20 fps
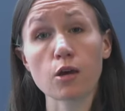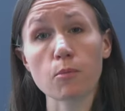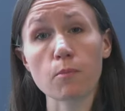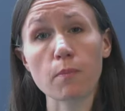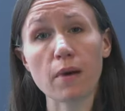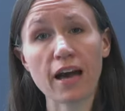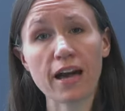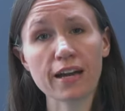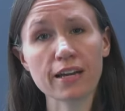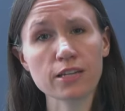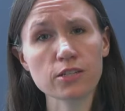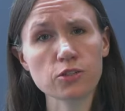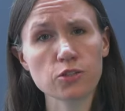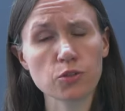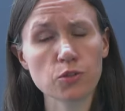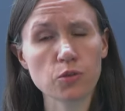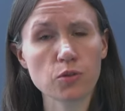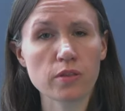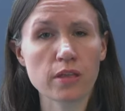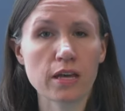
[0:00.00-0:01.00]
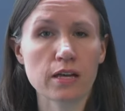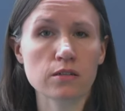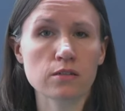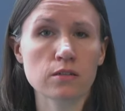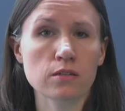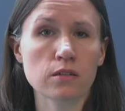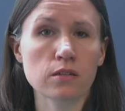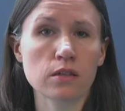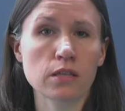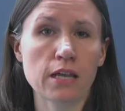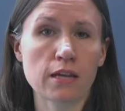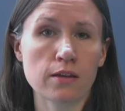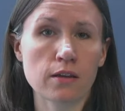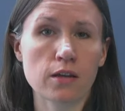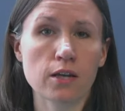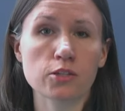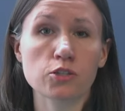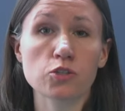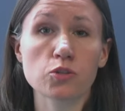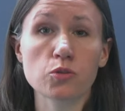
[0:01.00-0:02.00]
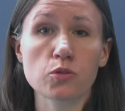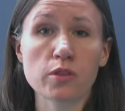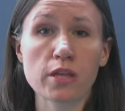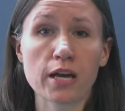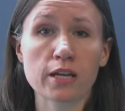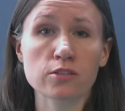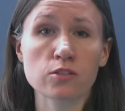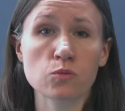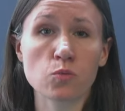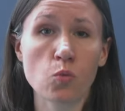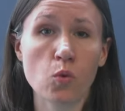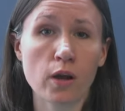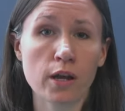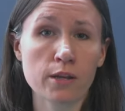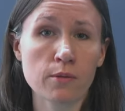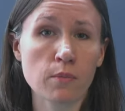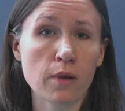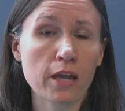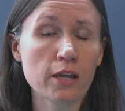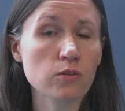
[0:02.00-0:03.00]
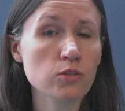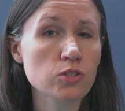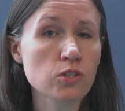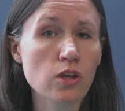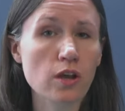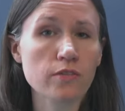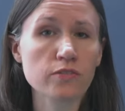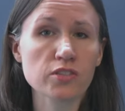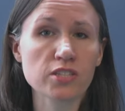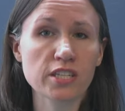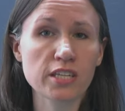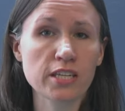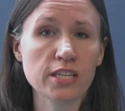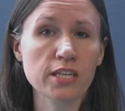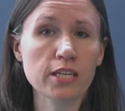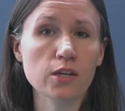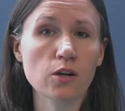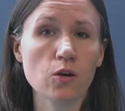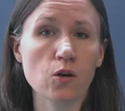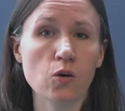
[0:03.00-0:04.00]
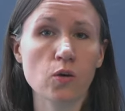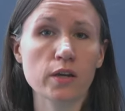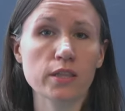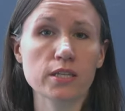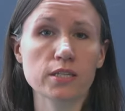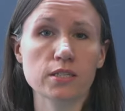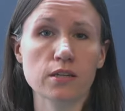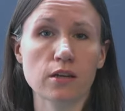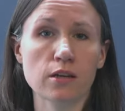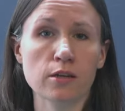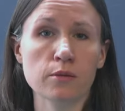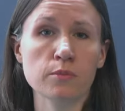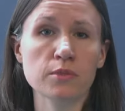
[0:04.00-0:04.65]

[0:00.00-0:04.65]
Back in two thousand one, Microsoft C E O at the time,